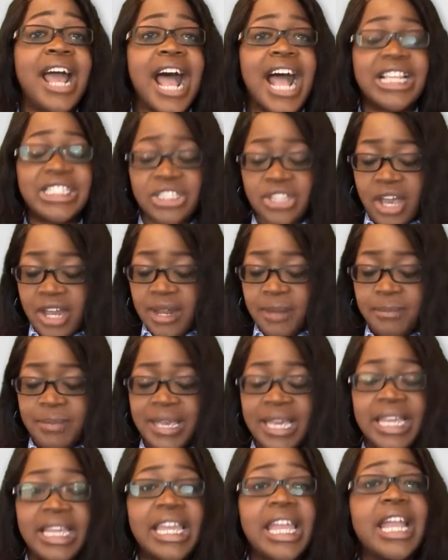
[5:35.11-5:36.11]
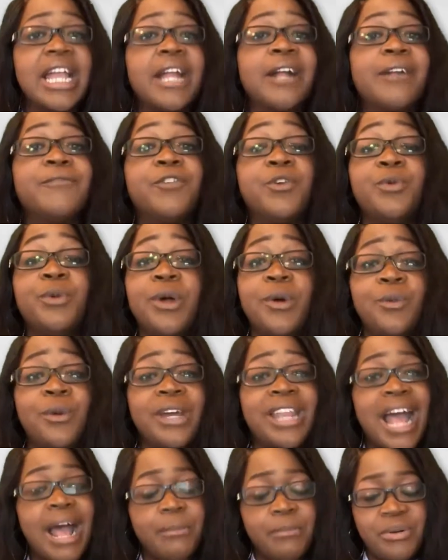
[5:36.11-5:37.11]
I started being careful with
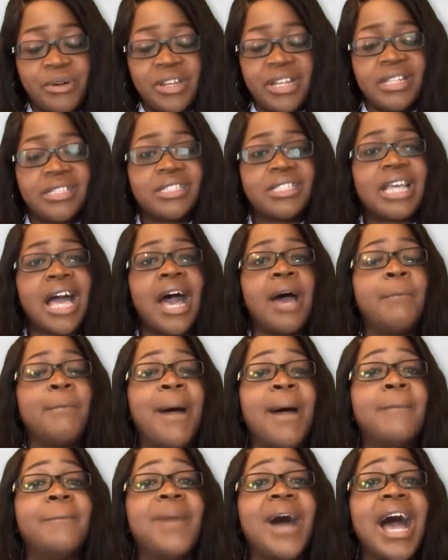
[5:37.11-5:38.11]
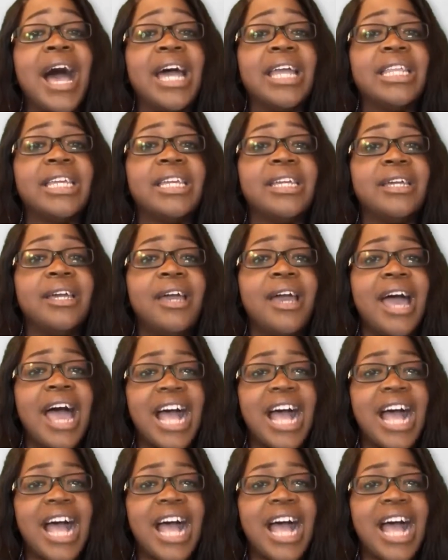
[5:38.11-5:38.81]
what I put inside my body.